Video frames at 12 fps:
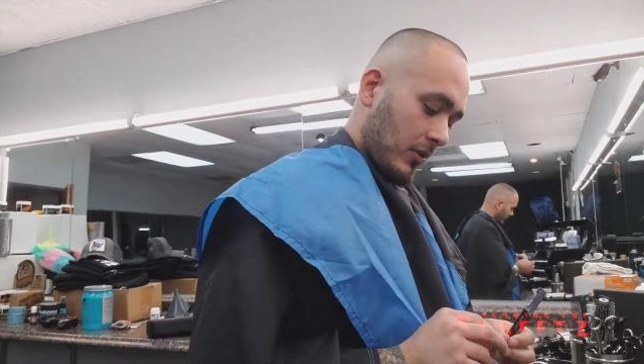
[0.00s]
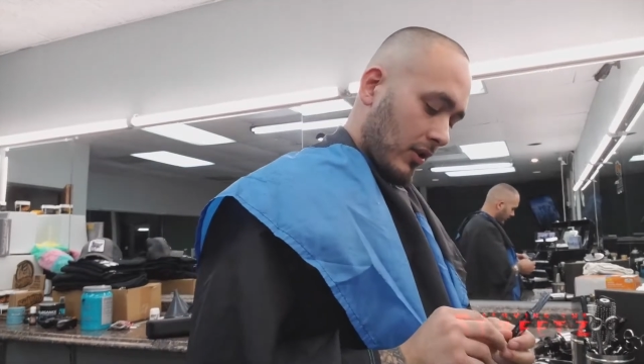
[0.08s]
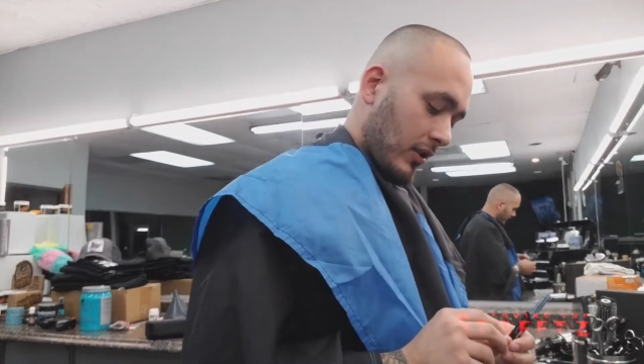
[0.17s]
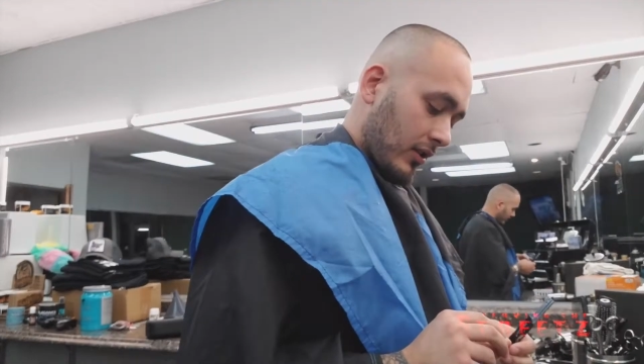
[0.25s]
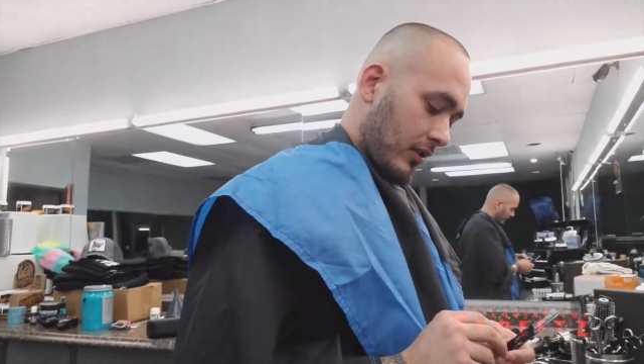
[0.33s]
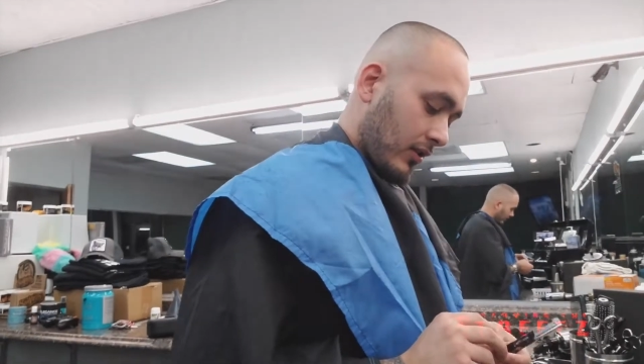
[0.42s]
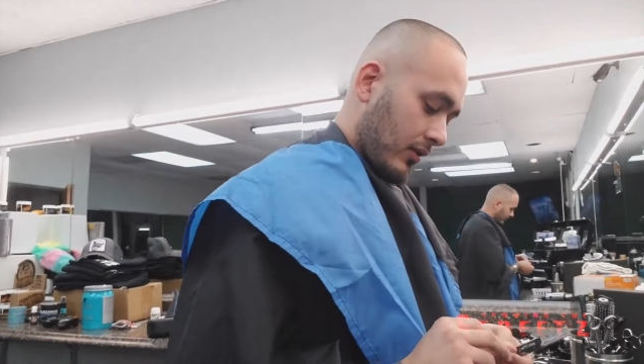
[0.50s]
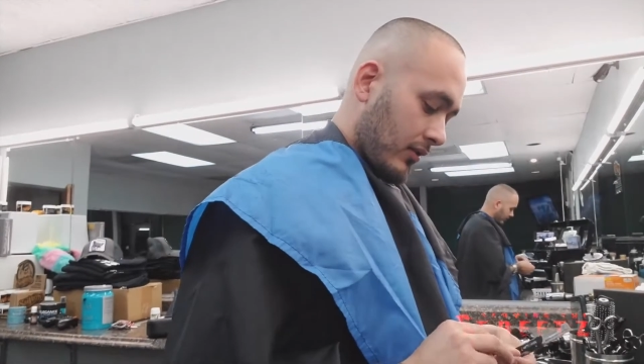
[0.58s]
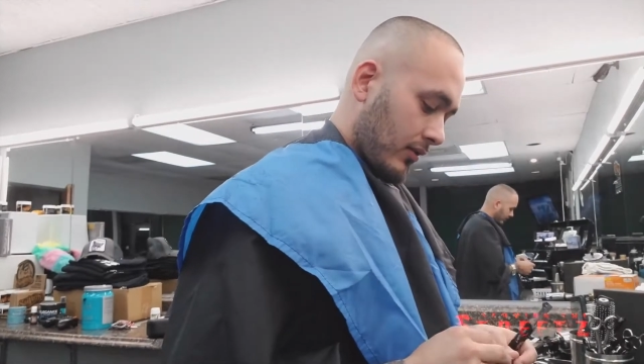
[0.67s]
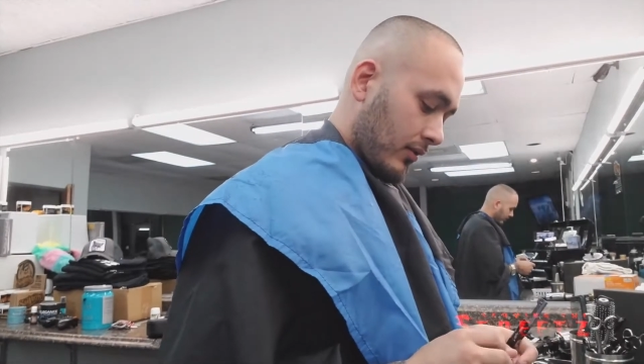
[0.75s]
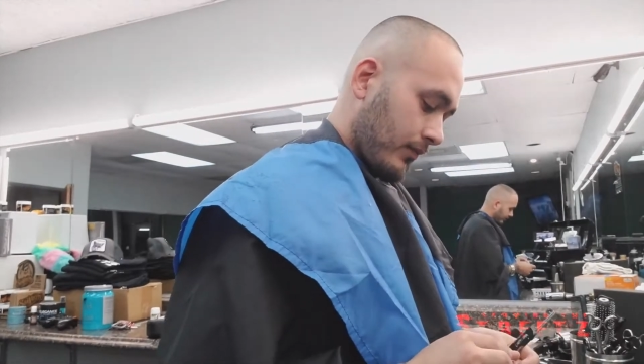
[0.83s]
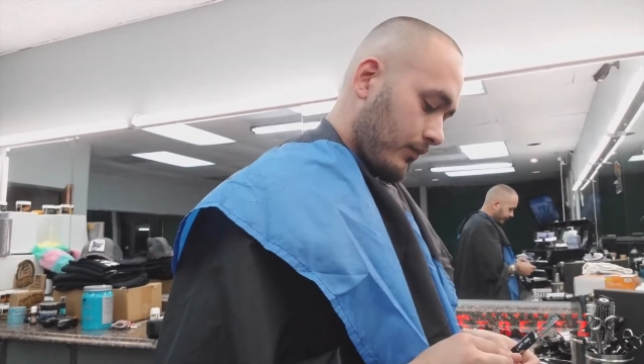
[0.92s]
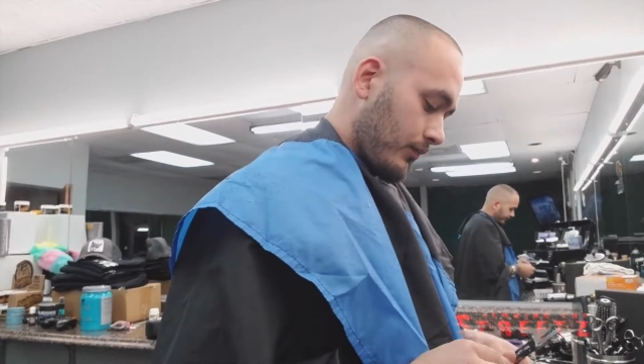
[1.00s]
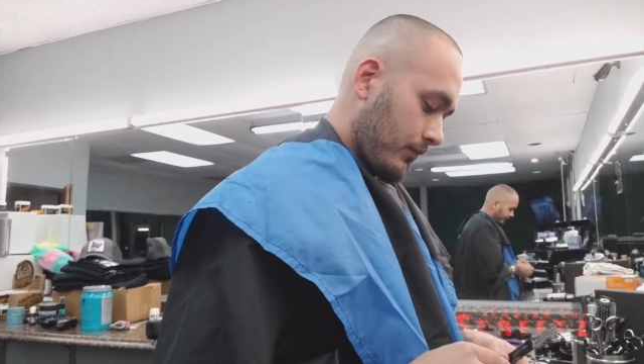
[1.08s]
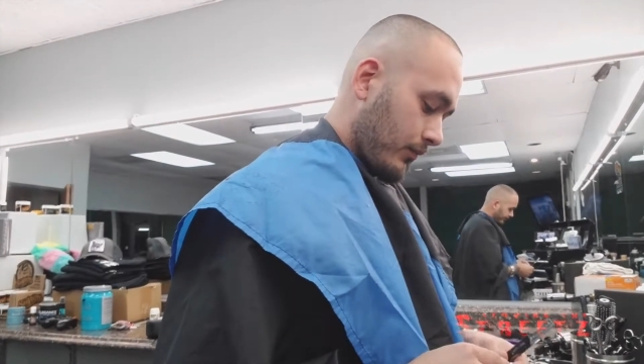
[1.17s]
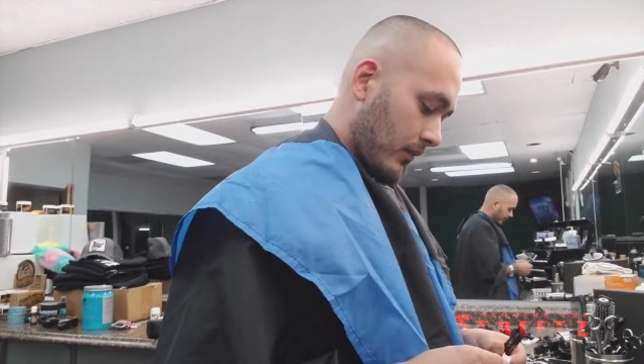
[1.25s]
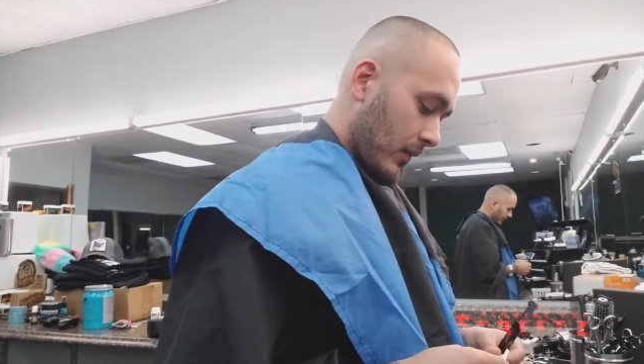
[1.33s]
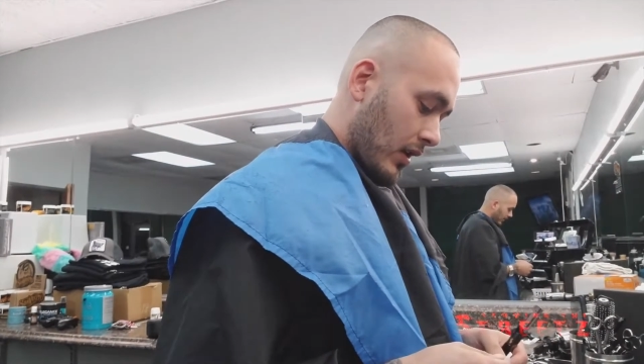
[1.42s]
blades.
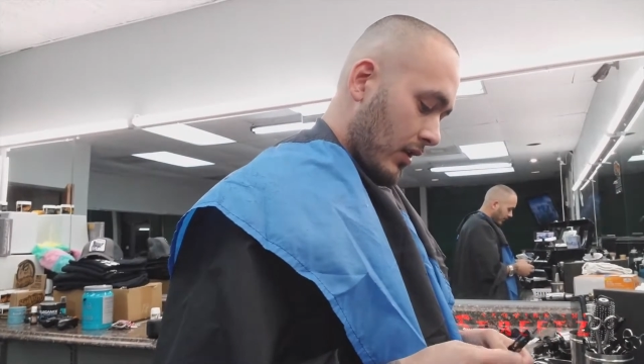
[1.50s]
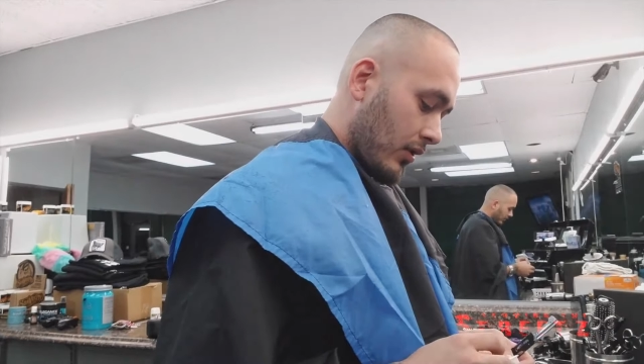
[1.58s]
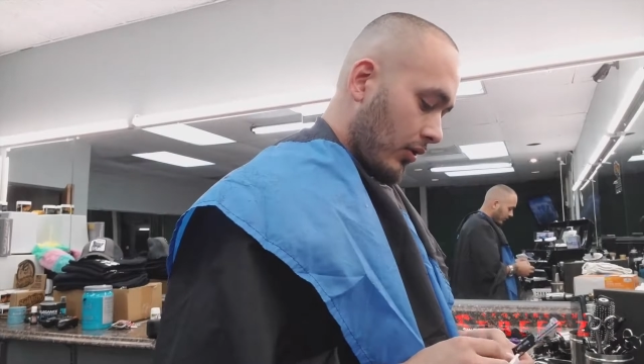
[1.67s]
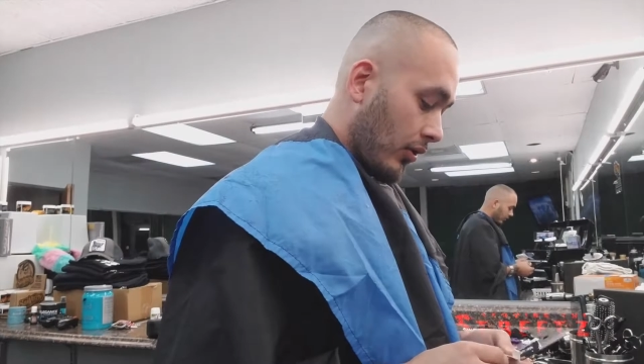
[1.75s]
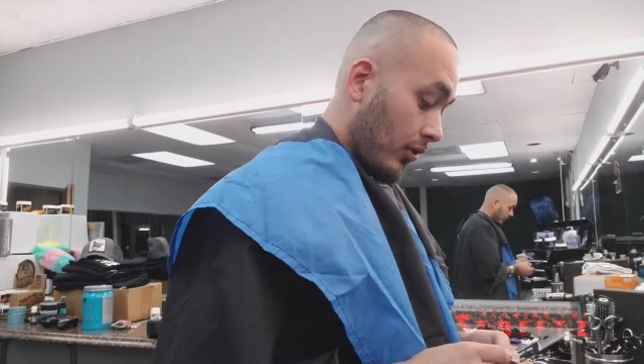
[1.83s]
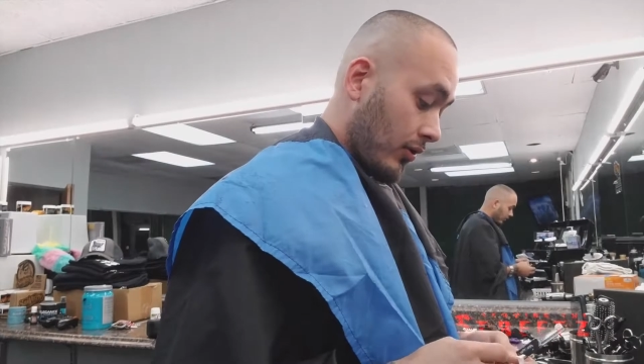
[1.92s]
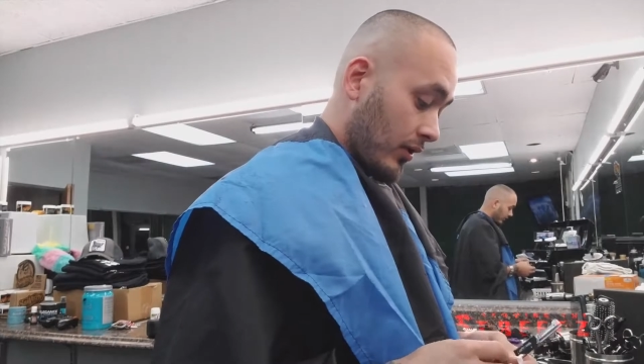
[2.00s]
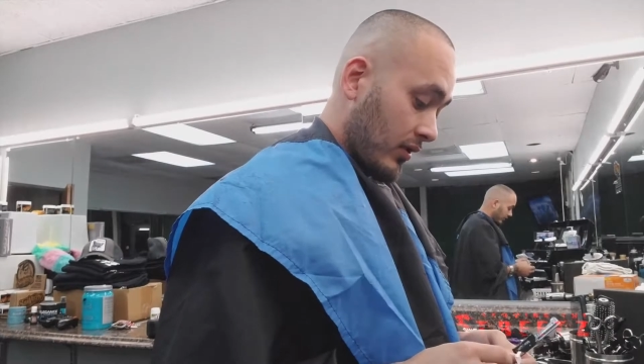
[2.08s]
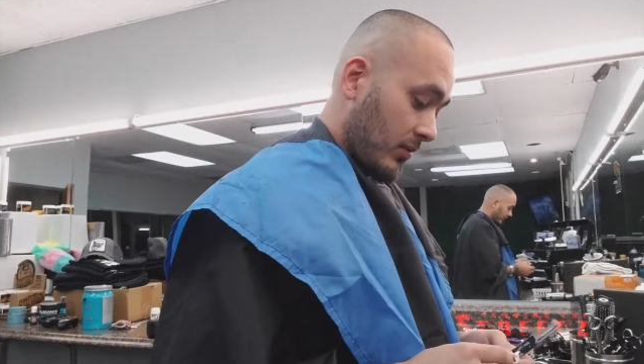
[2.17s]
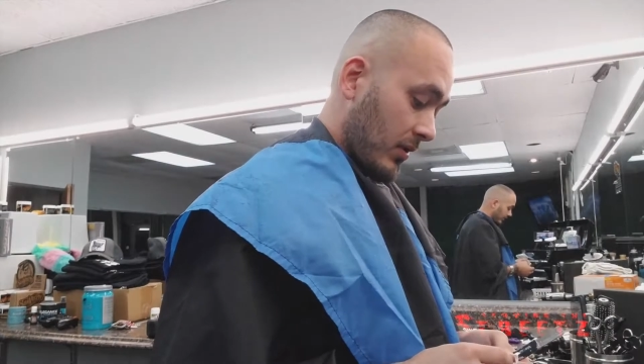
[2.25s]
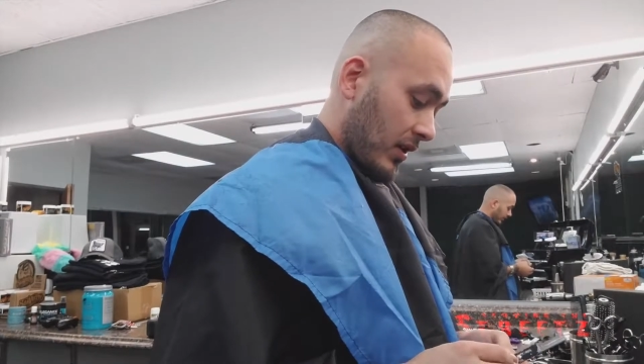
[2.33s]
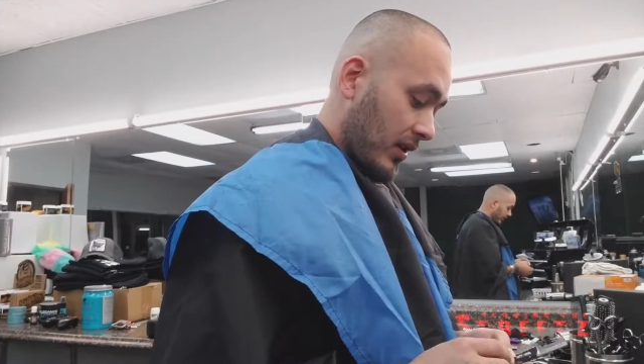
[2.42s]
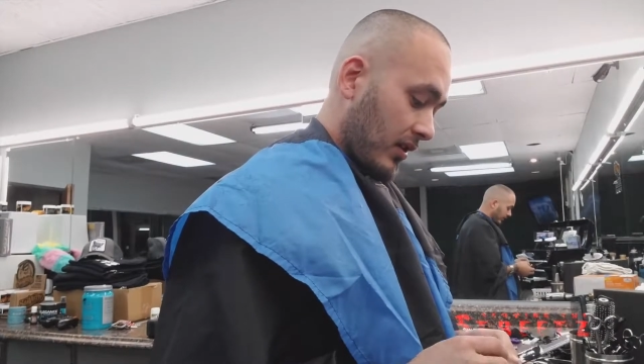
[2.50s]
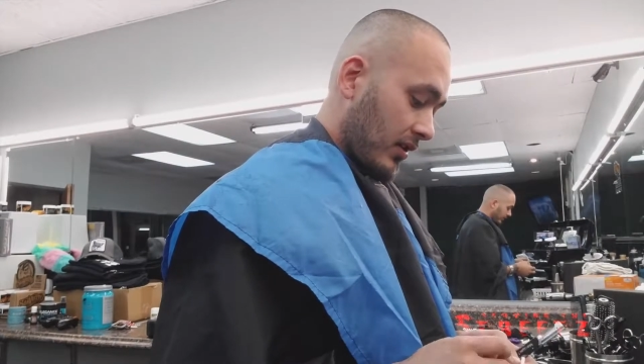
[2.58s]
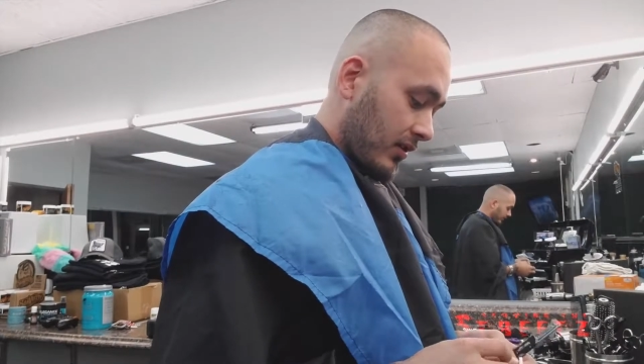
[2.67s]
The orange pack.